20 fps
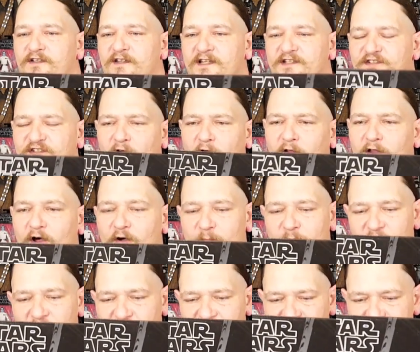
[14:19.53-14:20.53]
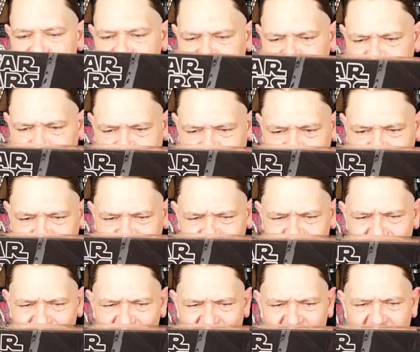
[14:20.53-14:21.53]
the Solo movie.
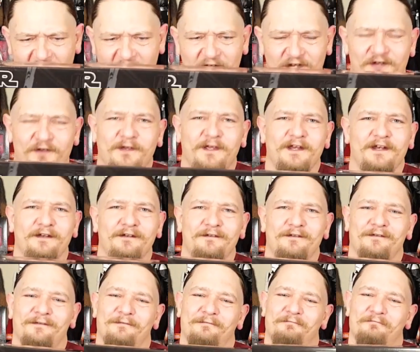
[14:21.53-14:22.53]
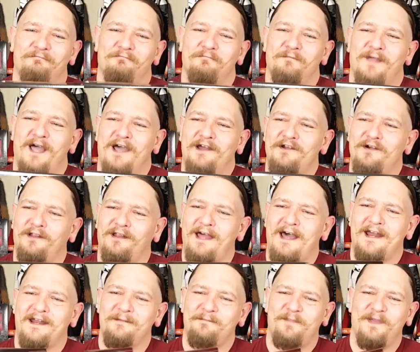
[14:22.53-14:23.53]
And you can... I know a
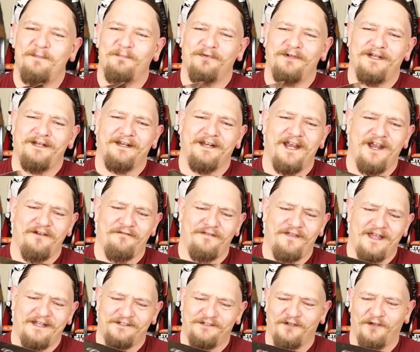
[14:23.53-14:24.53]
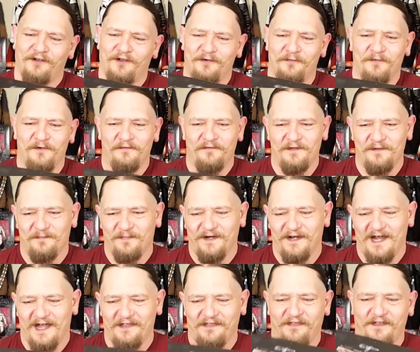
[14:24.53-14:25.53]
lot of people didn't care for that Solo movie,
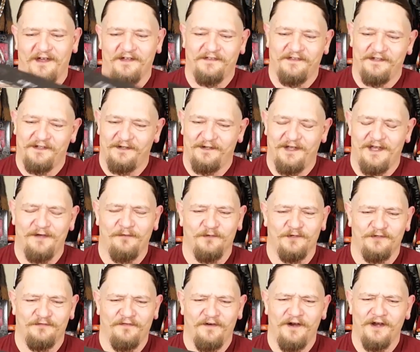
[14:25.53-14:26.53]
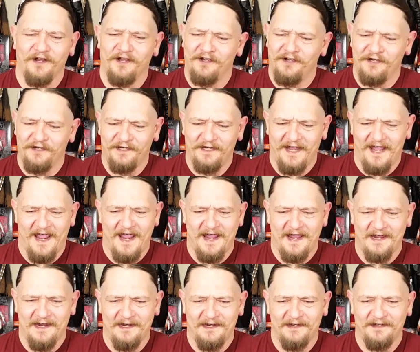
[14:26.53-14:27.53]
but I thought that it was very good,
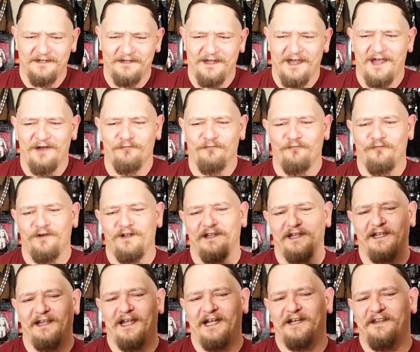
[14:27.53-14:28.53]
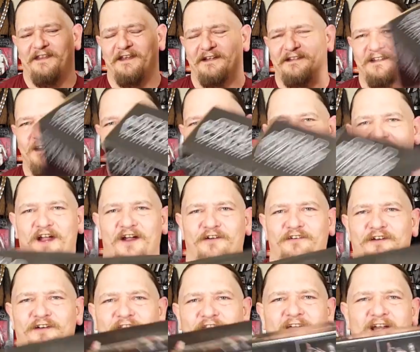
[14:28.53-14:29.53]
and I really liked this
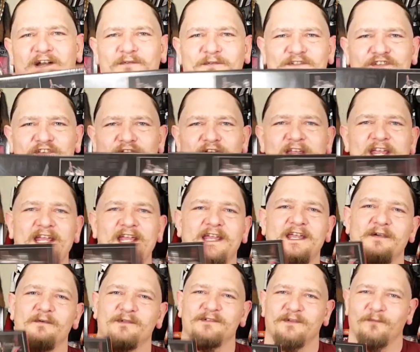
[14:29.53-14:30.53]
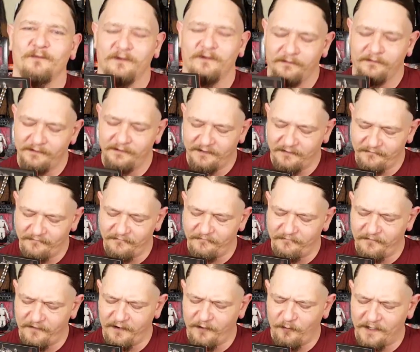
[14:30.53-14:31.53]
character. I thought it was unique. It was
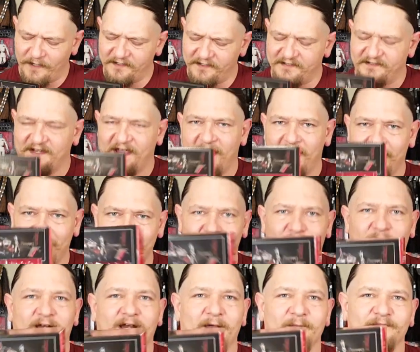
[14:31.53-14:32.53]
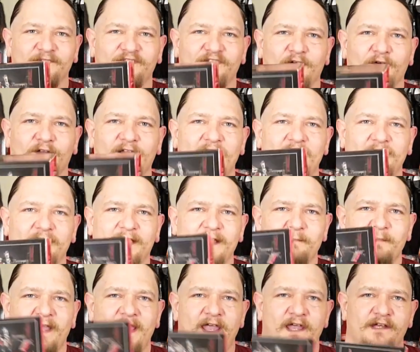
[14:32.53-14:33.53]
very well designed, but I'm so glad to
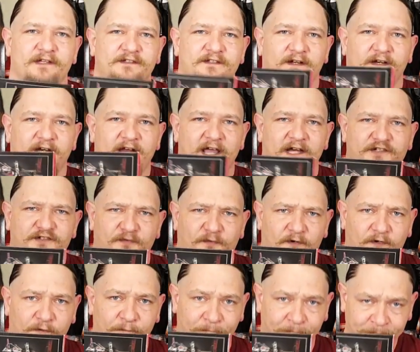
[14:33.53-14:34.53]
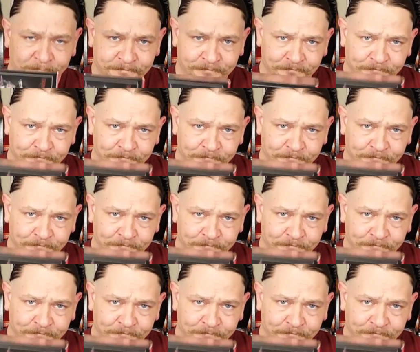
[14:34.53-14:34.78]
get my hands on an actual